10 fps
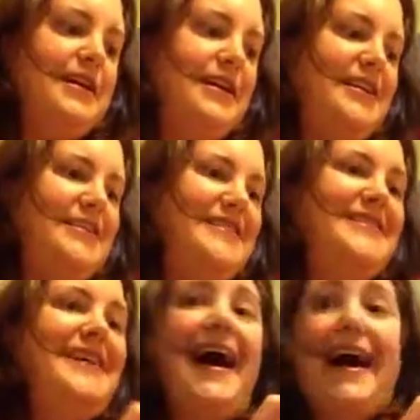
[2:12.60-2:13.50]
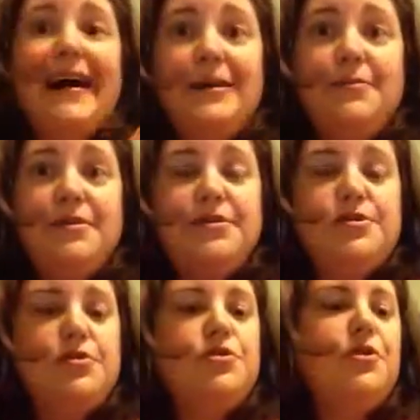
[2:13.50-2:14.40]
It is timed,
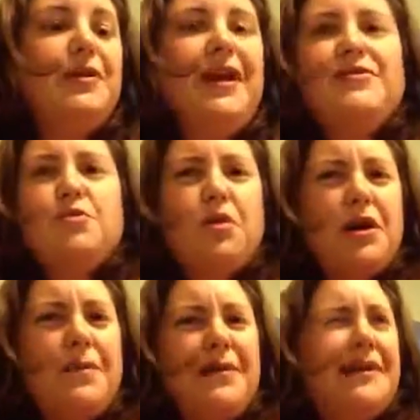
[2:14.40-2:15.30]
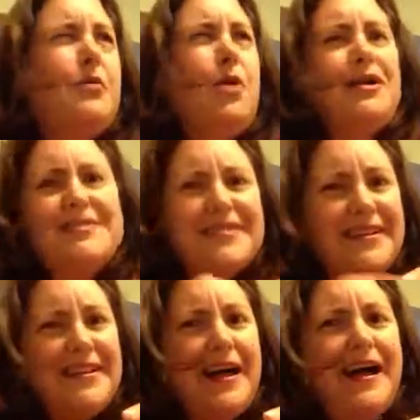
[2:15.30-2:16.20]
so you don't have to worry about like watching
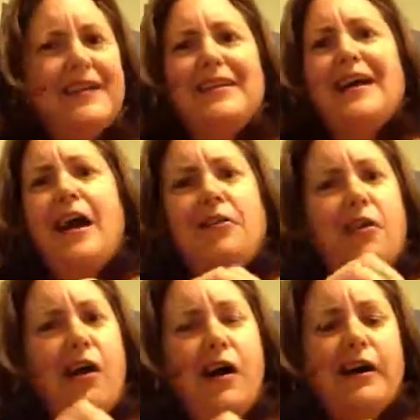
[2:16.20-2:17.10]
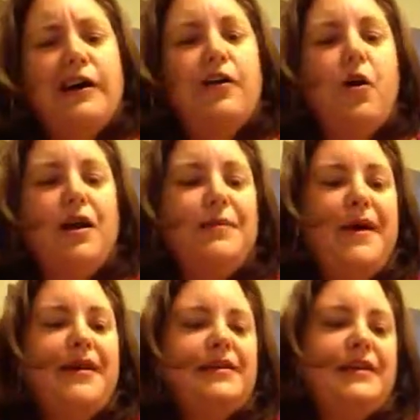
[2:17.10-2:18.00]
the clock, like how long. It
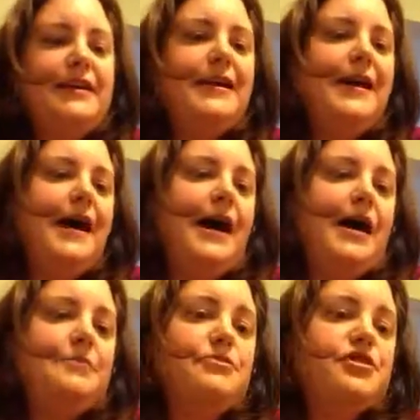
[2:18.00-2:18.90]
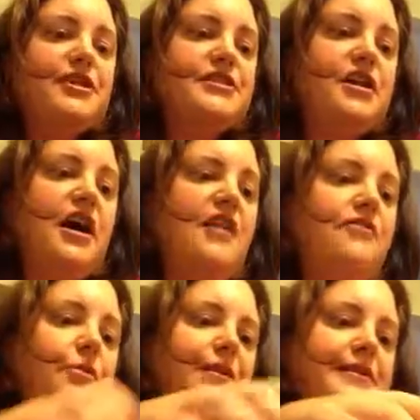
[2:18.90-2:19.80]
automatically um, shuts
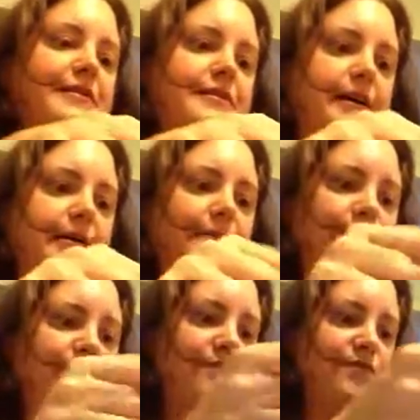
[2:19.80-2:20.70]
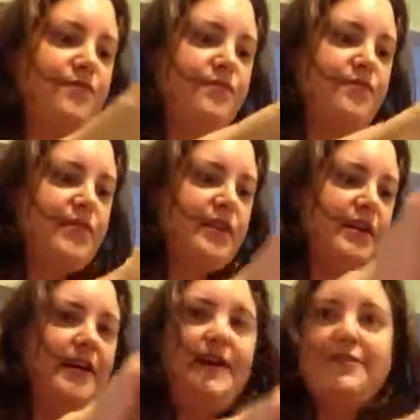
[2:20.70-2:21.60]
off when it's done.
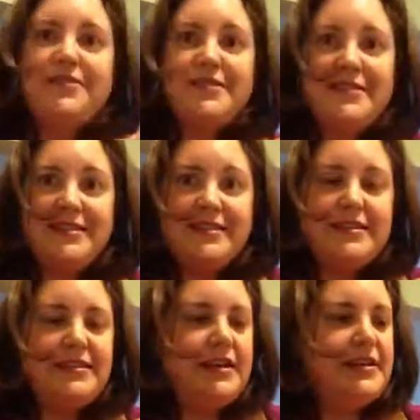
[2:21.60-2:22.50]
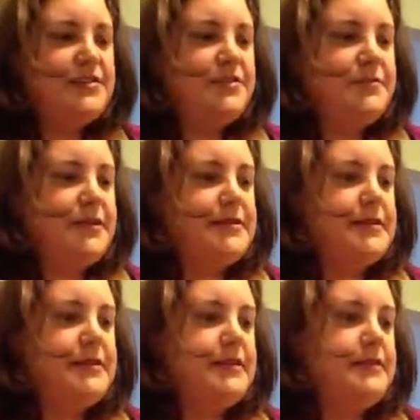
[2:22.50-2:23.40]
And I haven't seen this yet, so I'm
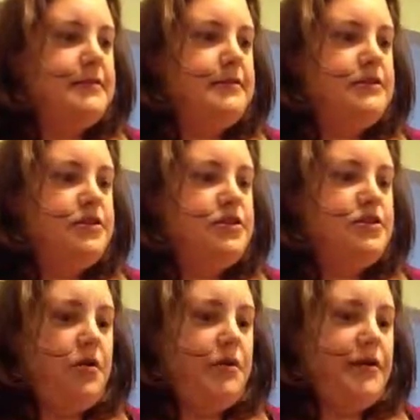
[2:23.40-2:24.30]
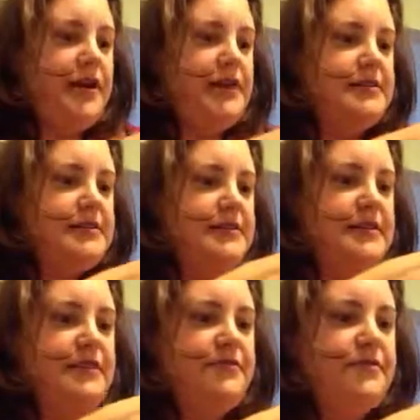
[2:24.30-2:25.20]
excited to show you guys and
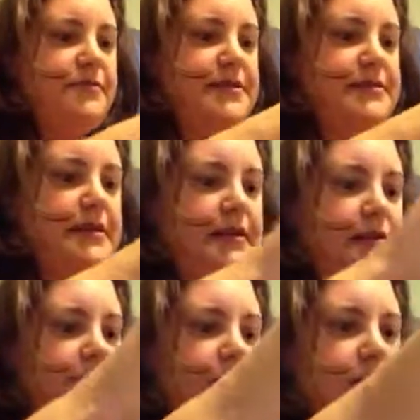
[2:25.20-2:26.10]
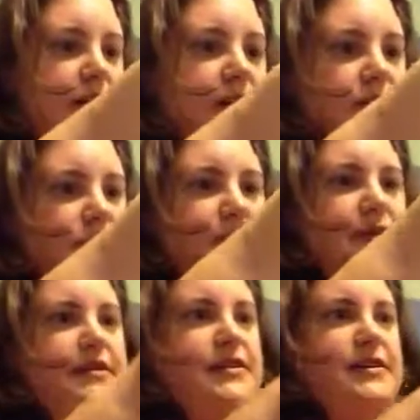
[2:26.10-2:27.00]
see it for myself. So
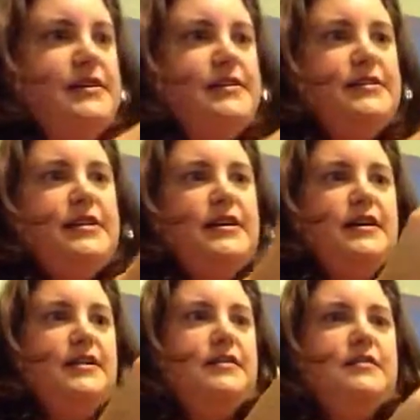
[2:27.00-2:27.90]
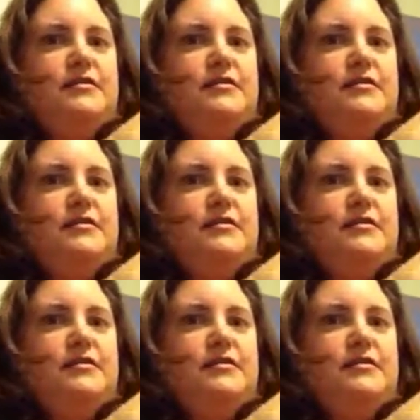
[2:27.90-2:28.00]
here is the